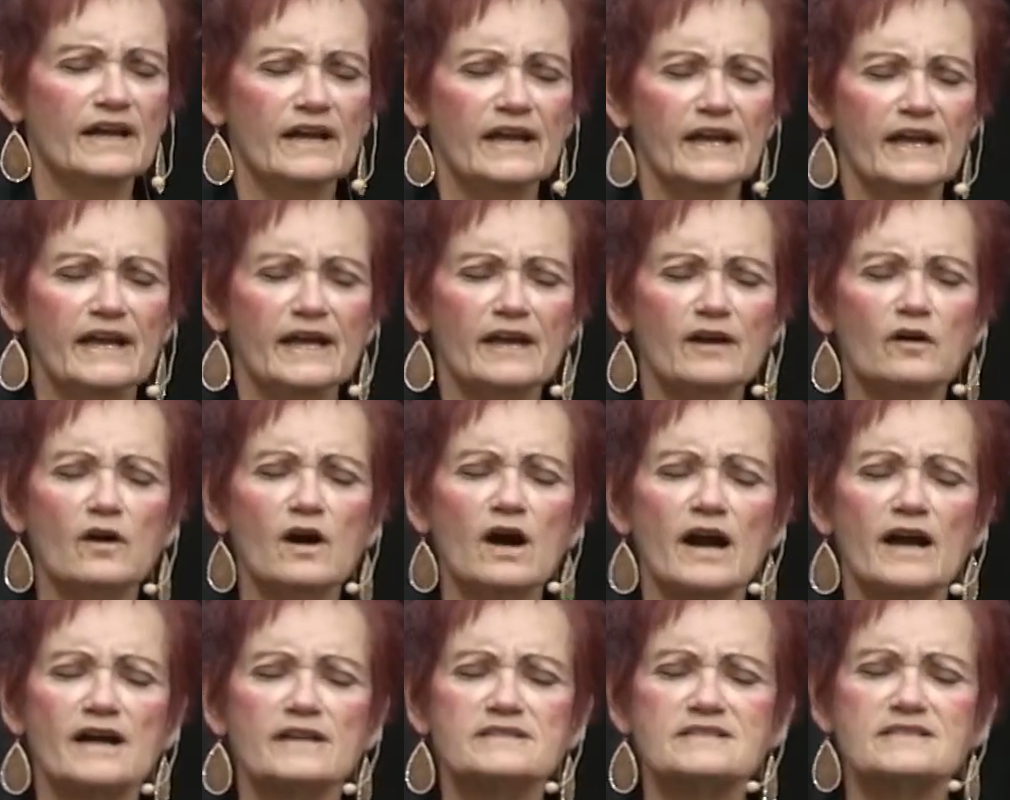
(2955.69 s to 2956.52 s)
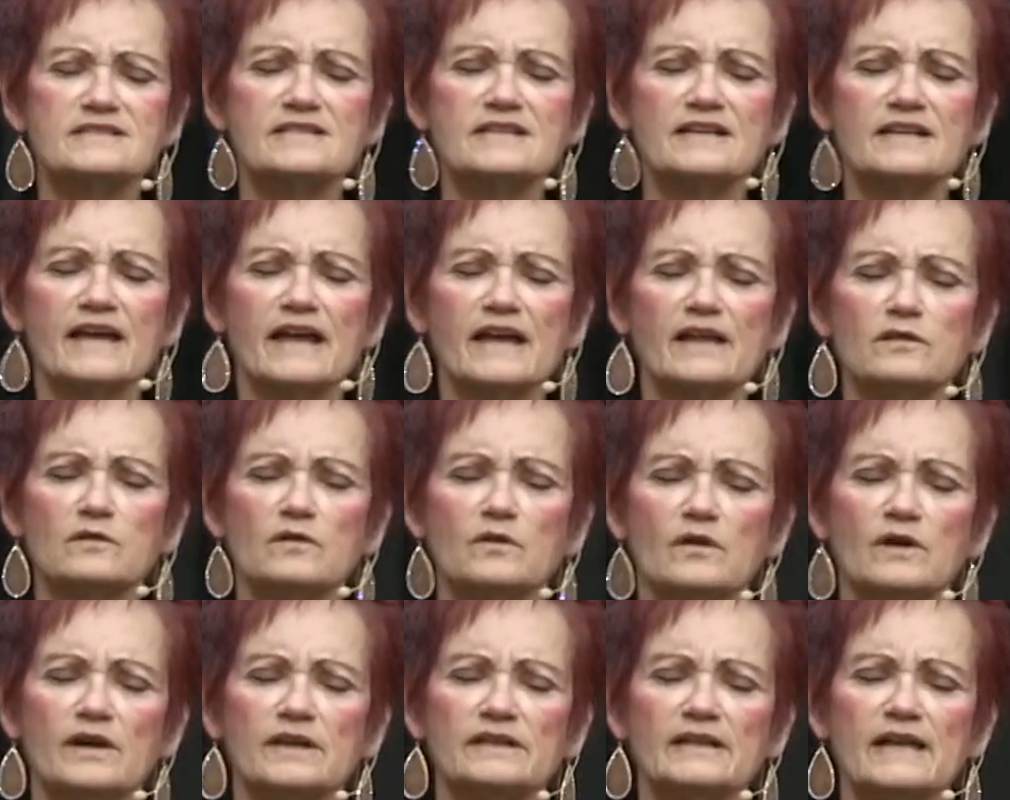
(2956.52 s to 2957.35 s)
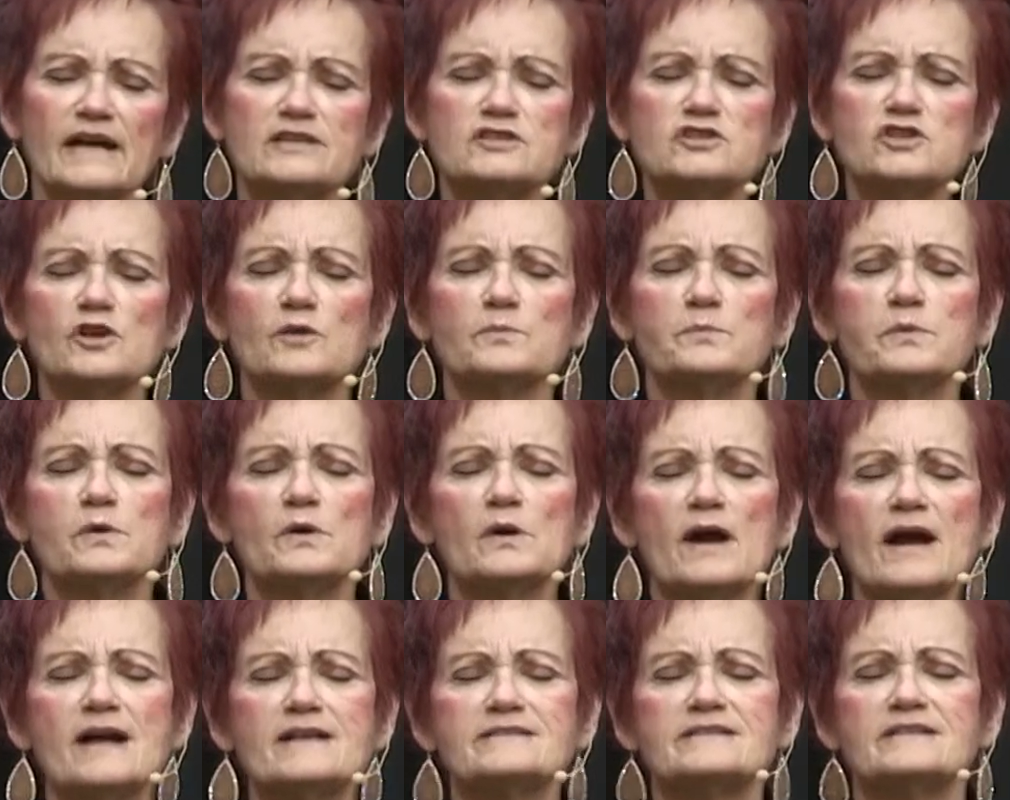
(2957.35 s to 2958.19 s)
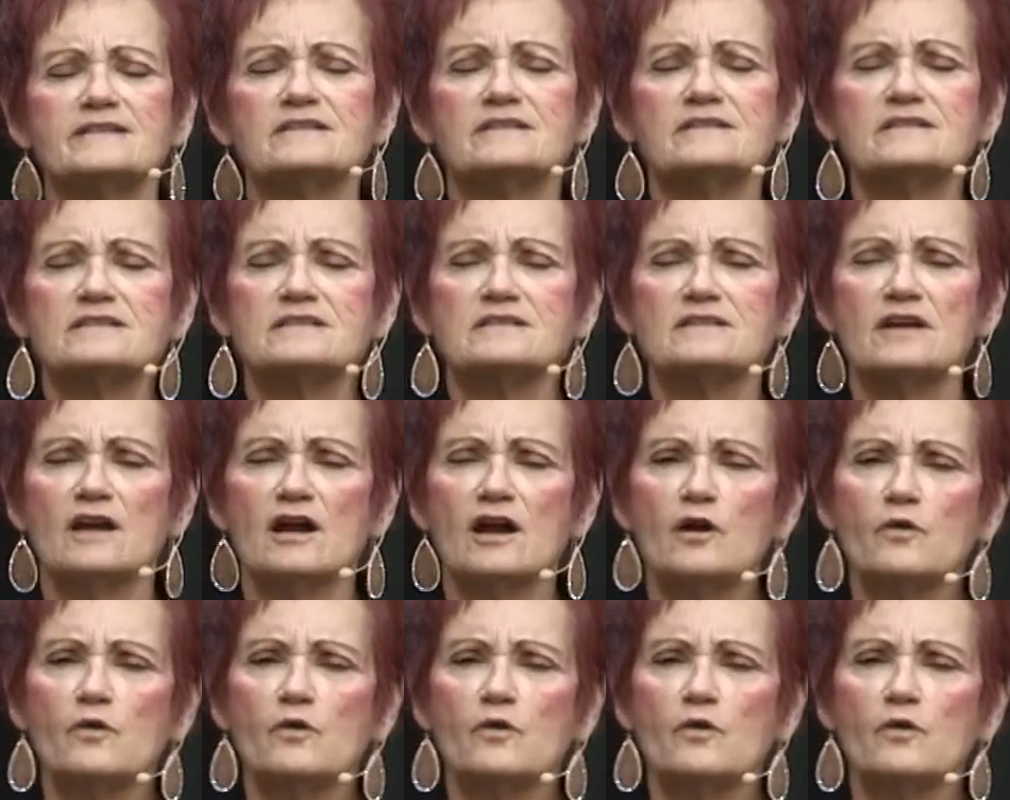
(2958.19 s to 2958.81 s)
Heal hearts today, Lord. Let your presence